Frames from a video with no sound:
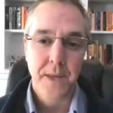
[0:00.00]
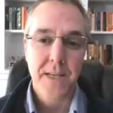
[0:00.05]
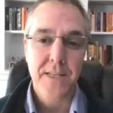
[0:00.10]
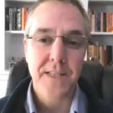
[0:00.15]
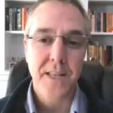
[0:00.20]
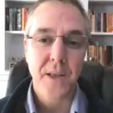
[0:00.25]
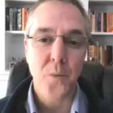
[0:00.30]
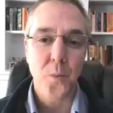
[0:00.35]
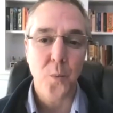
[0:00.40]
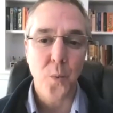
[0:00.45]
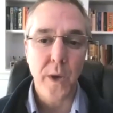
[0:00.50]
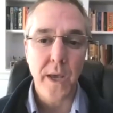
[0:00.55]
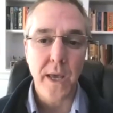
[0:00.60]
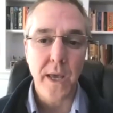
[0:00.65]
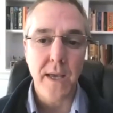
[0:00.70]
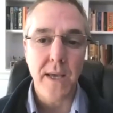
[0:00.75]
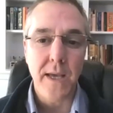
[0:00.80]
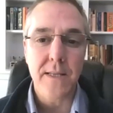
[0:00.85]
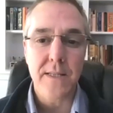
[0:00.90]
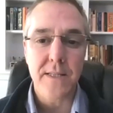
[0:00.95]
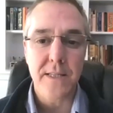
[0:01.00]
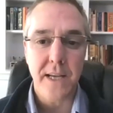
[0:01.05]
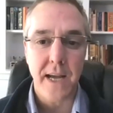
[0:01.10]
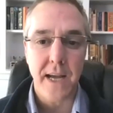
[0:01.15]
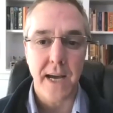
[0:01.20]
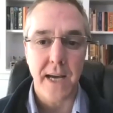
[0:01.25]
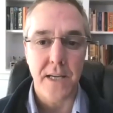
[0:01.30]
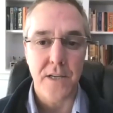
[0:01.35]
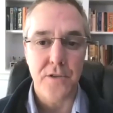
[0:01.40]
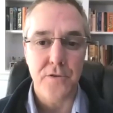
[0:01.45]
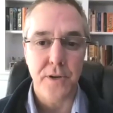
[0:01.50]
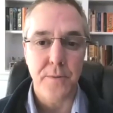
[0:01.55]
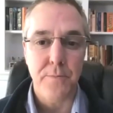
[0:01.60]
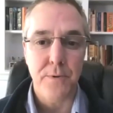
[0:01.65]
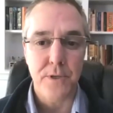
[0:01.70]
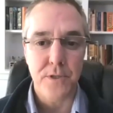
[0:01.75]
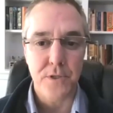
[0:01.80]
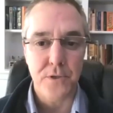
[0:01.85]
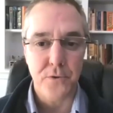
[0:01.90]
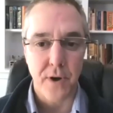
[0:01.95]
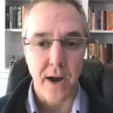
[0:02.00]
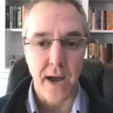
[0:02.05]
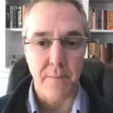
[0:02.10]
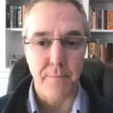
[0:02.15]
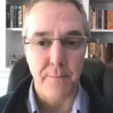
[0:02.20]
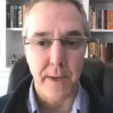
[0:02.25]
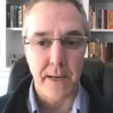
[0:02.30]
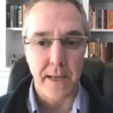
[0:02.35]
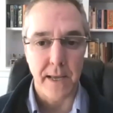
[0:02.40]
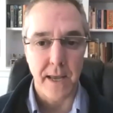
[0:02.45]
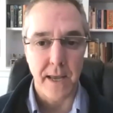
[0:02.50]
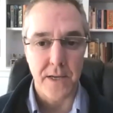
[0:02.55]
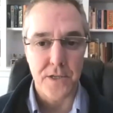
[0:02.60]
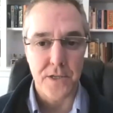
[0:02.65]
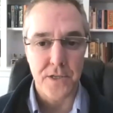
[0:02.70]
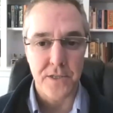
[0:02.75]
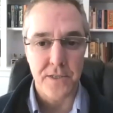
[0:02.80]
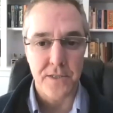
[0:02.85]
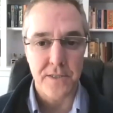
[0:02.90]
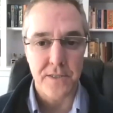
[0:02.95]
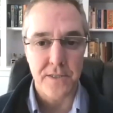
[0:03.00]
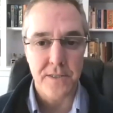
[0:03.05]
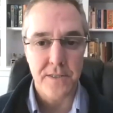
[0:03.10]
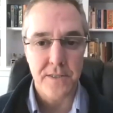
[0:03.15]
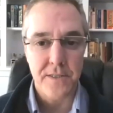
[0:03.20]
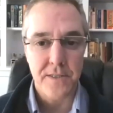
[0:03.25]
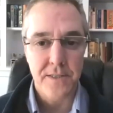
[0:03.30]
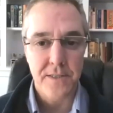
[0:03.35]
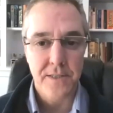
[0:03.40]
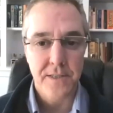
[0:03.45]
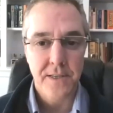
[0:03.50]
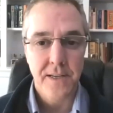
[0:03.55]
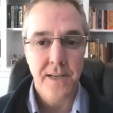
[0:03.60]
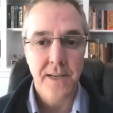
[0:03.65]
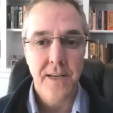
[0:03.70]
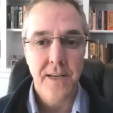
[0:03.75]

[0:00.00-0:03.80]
is that we in psychiatry prescribe medications